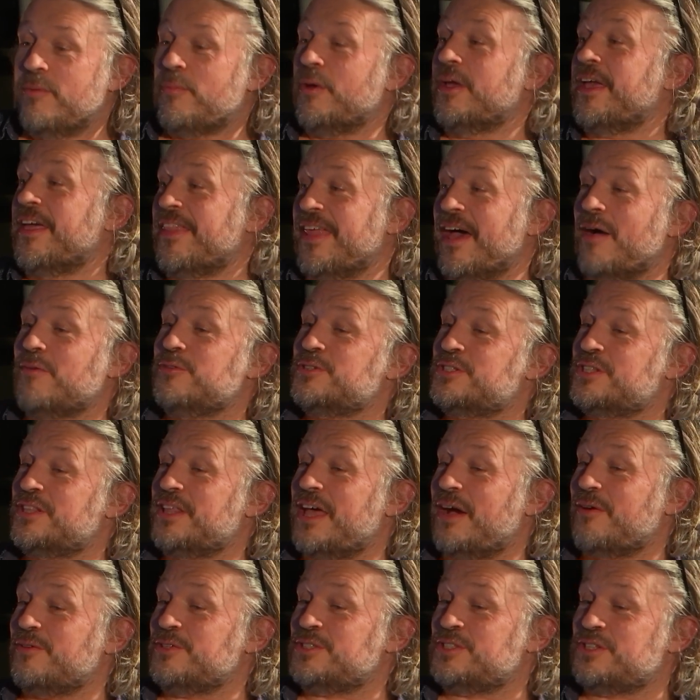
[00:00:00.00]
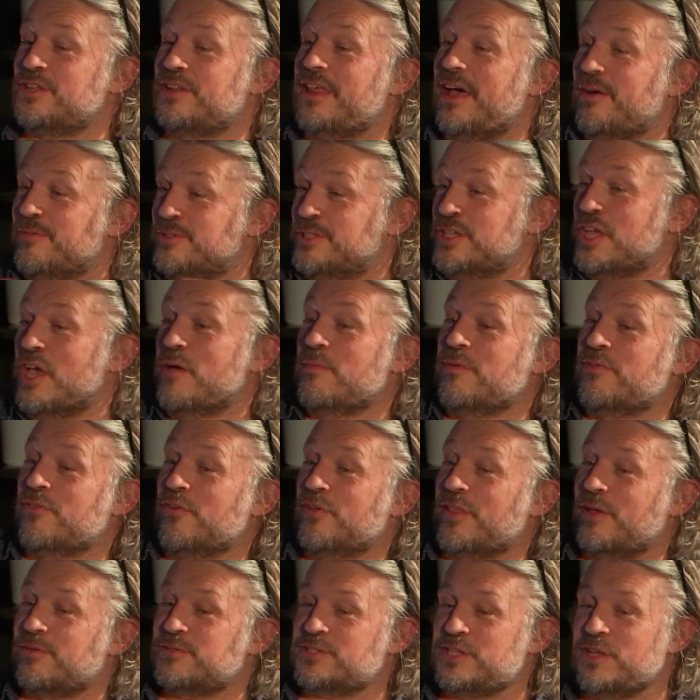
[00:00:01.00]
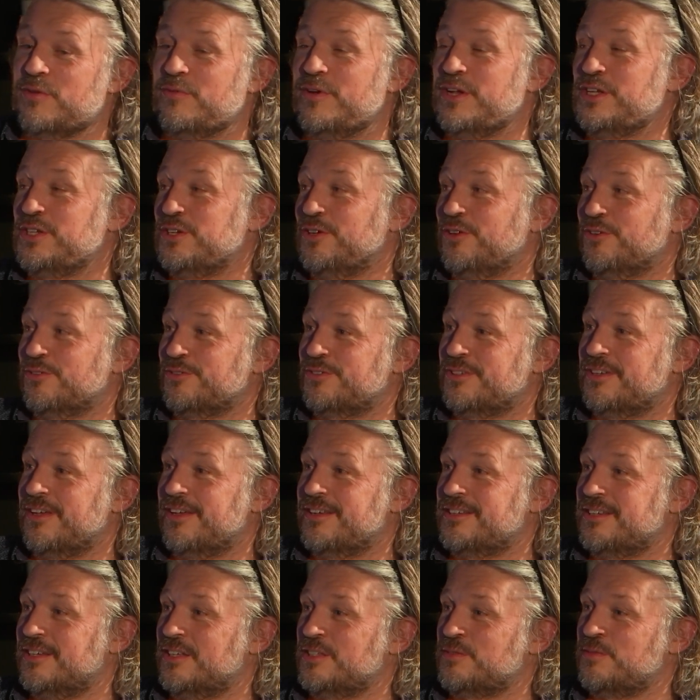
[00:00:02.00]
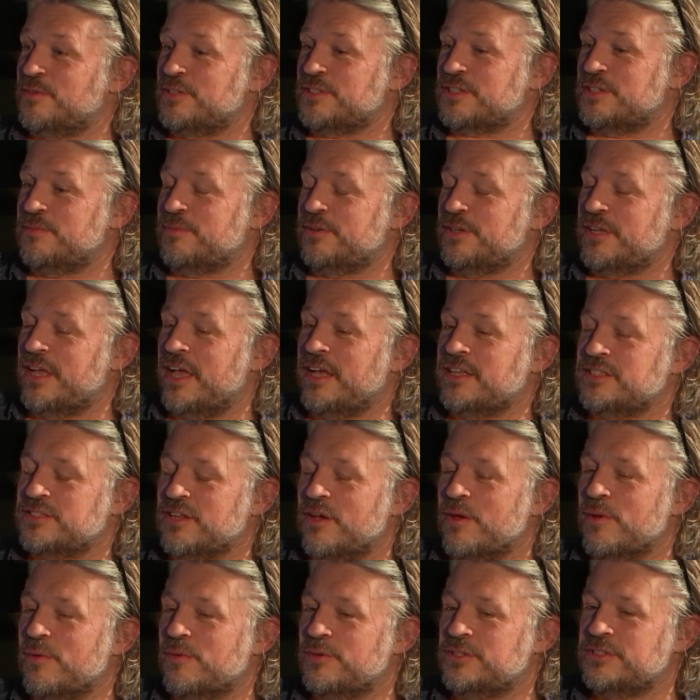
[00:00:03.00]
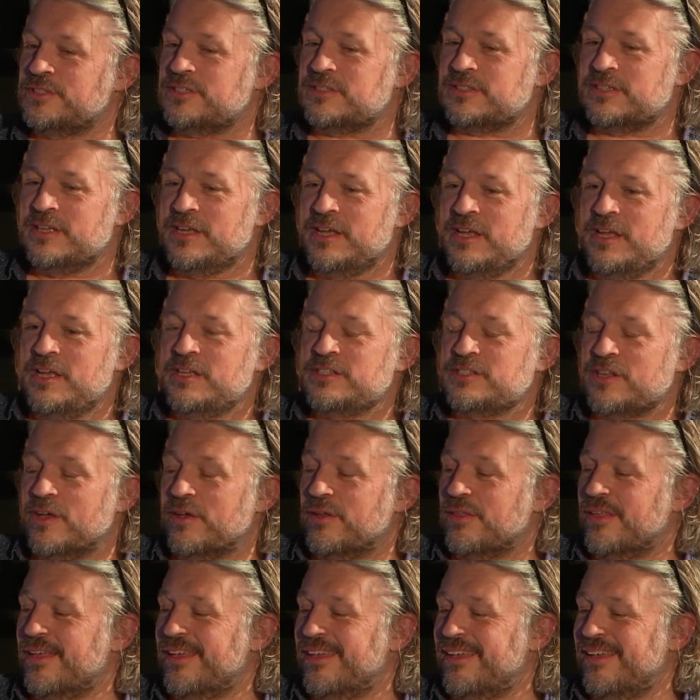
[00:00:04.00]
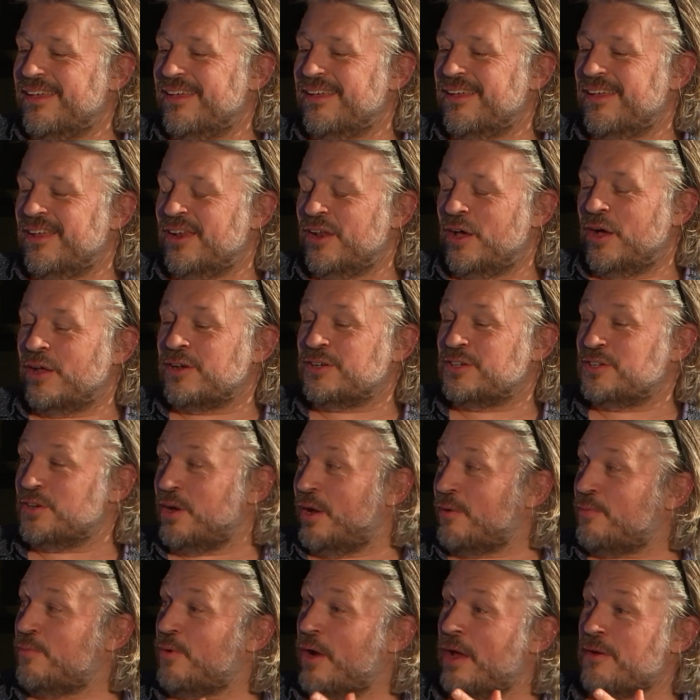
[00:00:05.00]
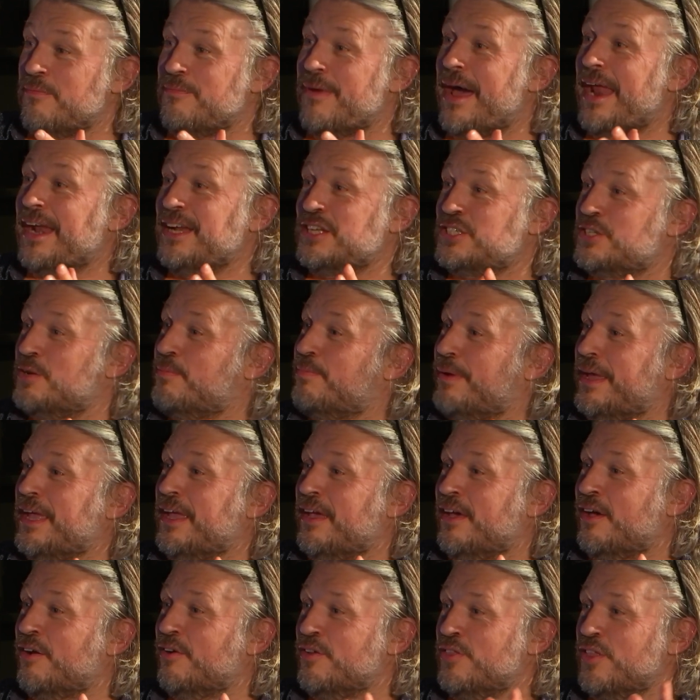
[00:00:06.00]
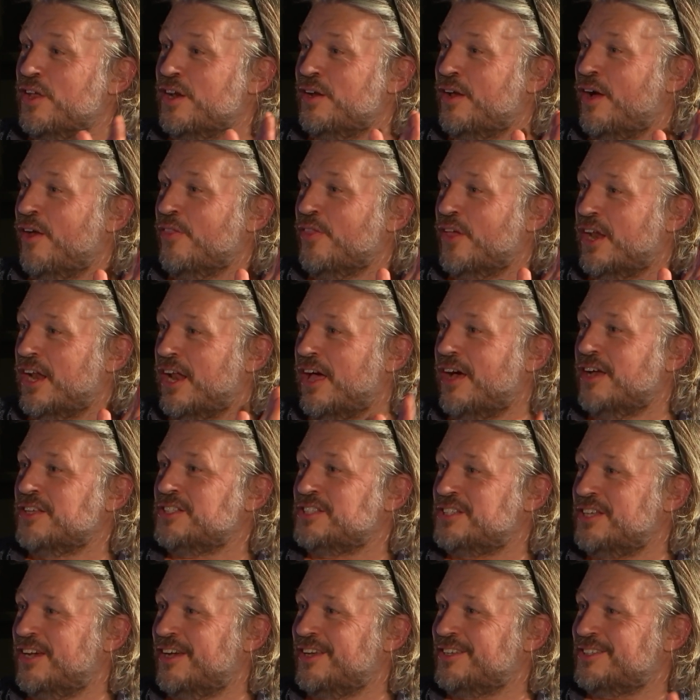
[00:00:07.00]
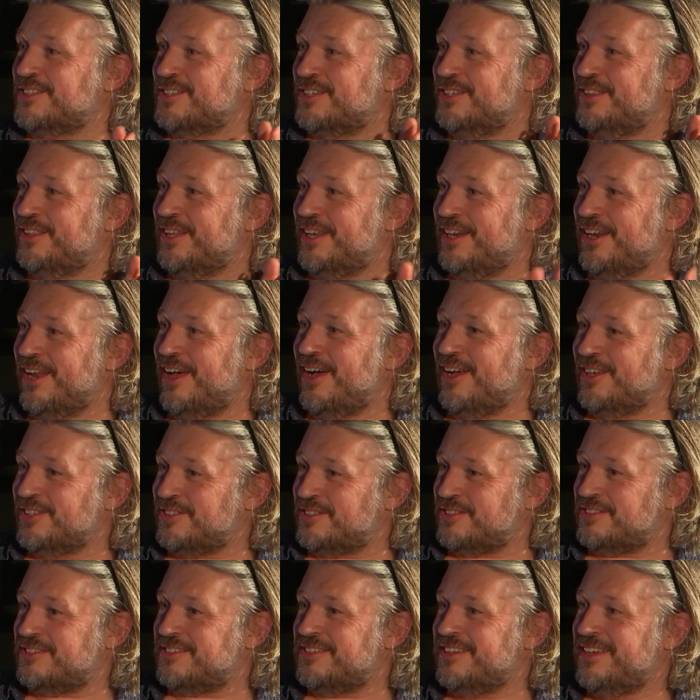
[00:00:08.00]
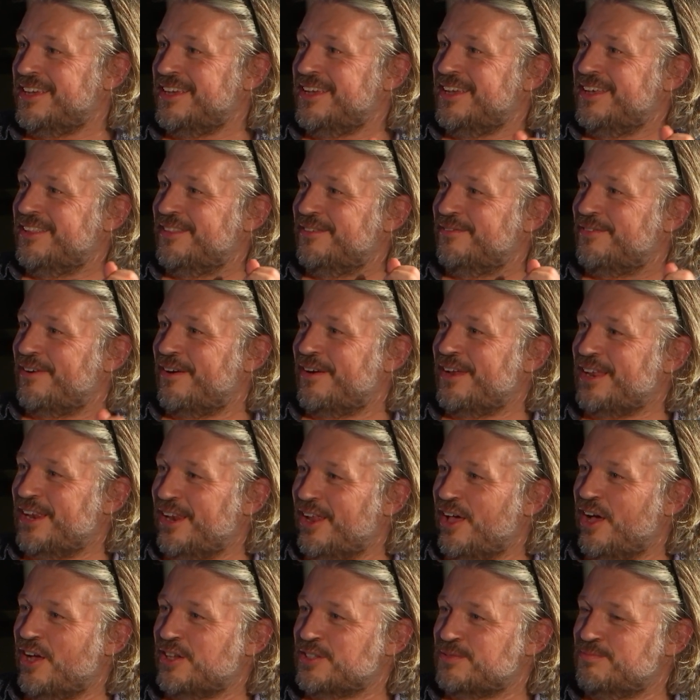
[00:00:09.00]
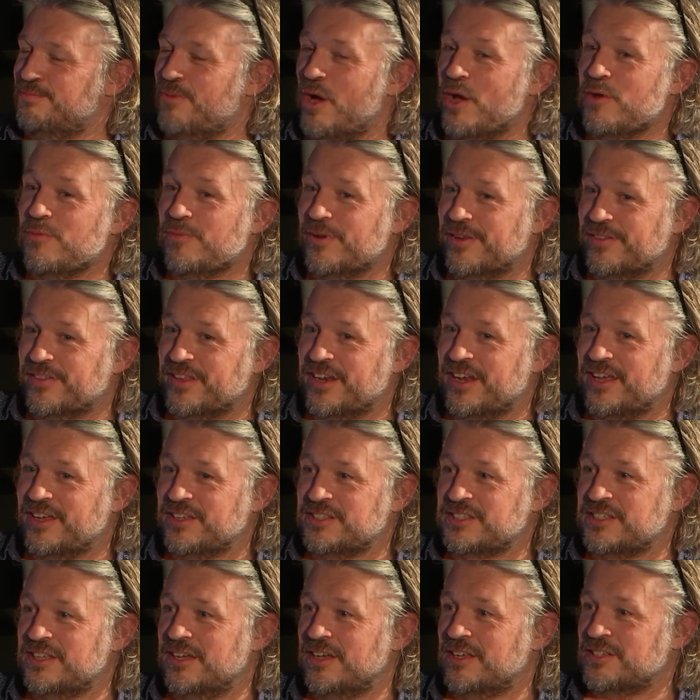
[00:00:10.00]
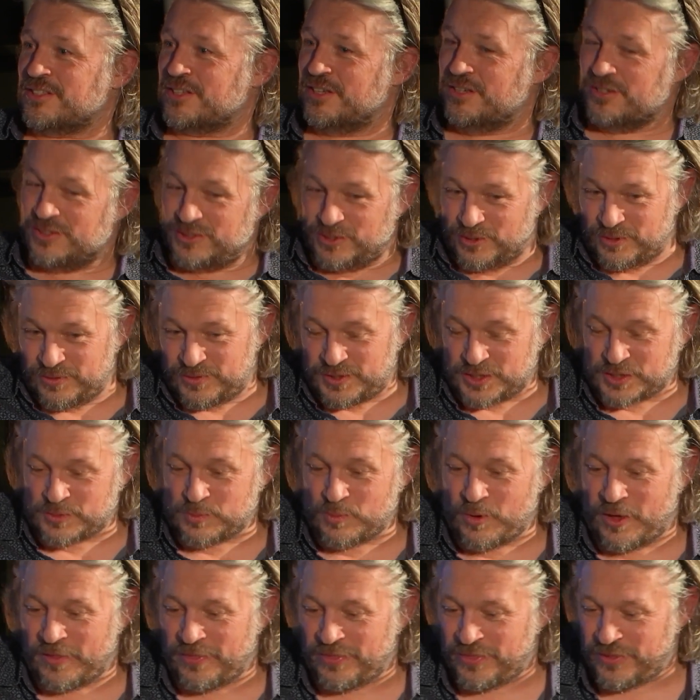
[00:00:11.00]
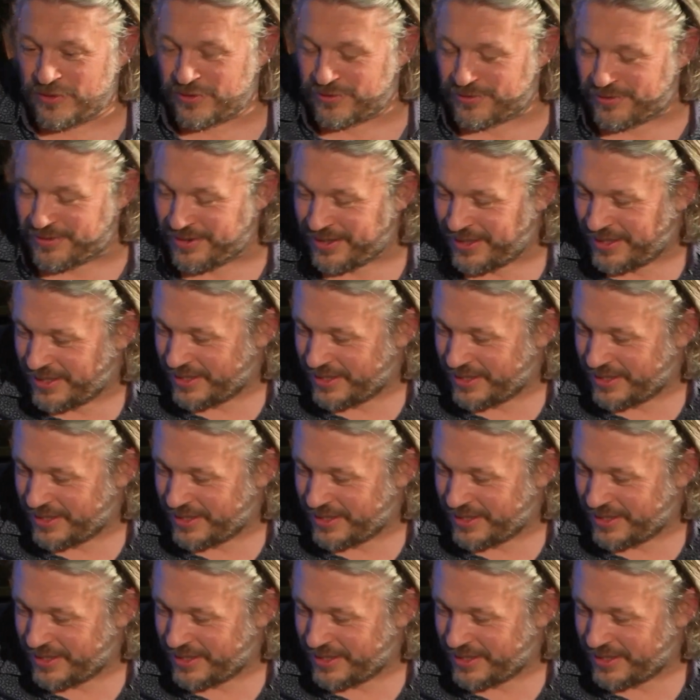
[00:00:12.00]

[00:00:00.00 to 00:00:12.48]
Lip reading: But yeah, that was the year before. That was the original Taskmaster. But yeah, I'd managed to beat her on the last task and the very last moment in the last task, and sort of just won the